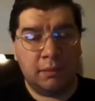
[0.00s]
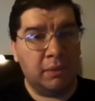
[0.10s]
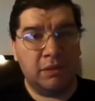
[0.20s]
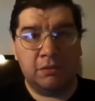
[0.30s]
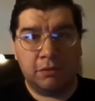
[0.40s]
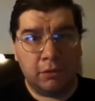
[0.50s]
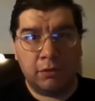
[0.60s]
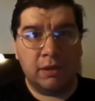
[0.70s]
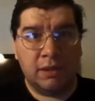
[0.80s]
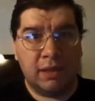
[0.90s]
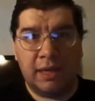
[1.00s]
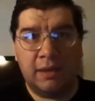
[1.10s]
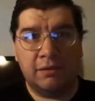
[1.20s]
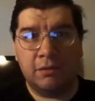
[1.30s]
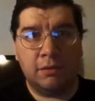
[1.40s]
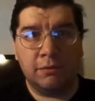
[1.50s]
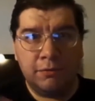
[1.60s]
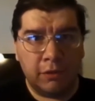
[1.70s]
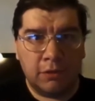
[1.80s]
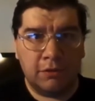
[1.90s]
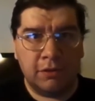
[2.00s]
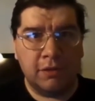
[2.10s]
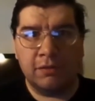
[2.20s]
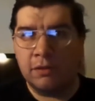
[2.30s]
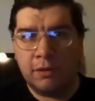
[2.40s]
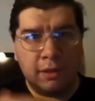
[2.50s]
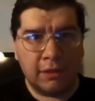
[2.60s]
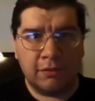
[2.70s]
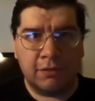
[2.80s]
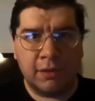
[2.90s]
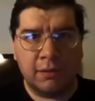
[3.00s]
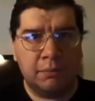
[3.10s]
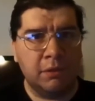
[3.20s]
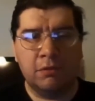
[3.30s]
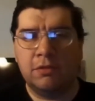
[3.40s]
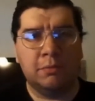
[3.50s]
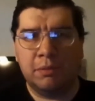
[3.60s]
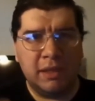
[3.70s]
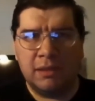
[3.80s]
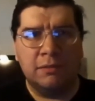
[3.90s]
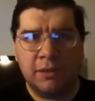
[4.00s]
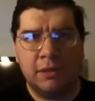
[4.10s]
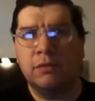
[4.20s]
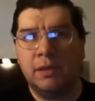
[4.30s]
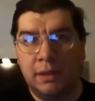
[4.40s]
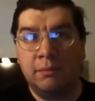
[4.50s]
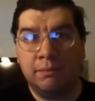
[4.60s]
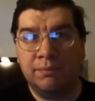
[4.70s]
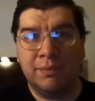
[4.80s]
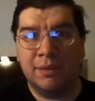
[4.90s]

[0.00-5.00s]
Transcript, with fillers: I mean, sure, it has all the footages and all that stuff, but you're just playing a video game,